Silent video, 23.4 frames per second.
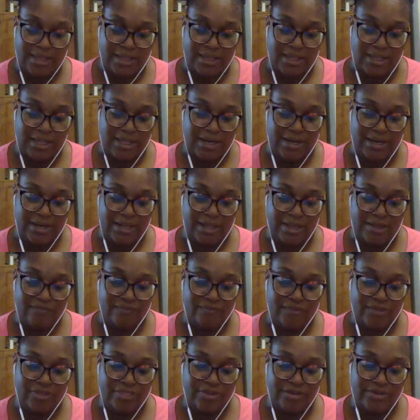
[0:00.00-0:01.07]
in love
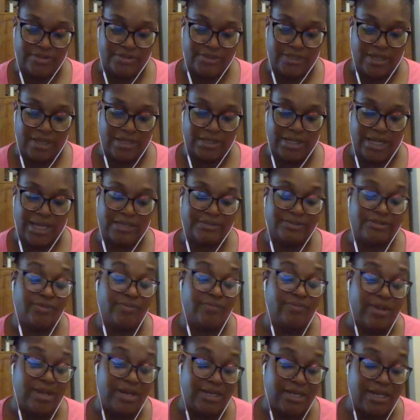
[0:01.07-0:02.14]
with yourself. How to
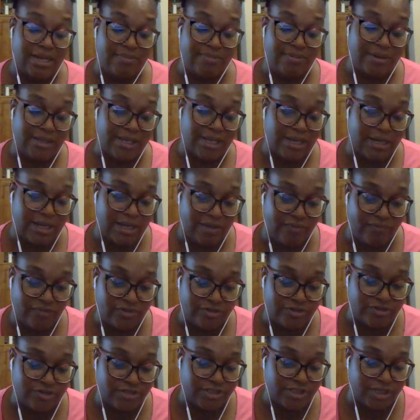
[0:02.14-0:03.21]
be deeply in love
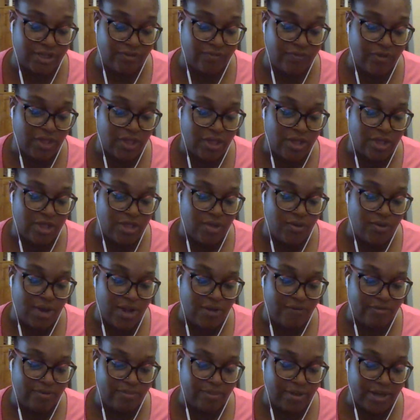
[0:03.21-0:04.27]
with yourself. You
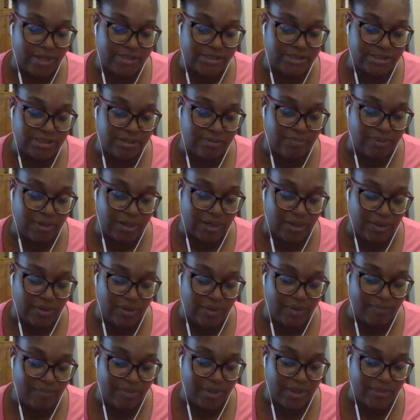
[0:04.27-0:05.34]
have a place to
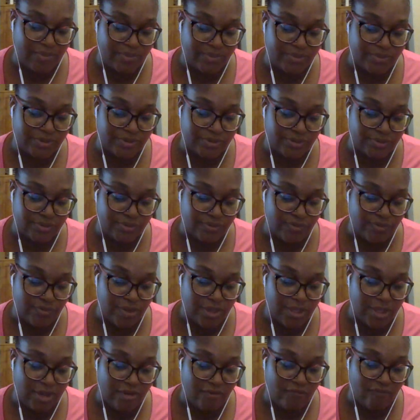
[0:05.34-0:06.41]
belong, people to
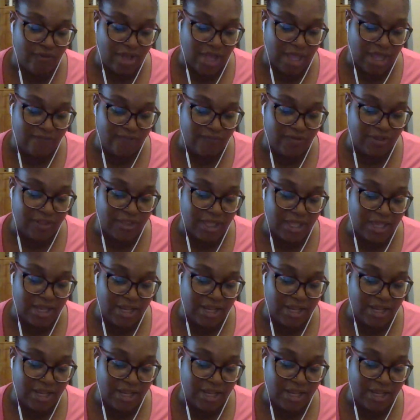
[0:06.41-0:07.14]
vibe with,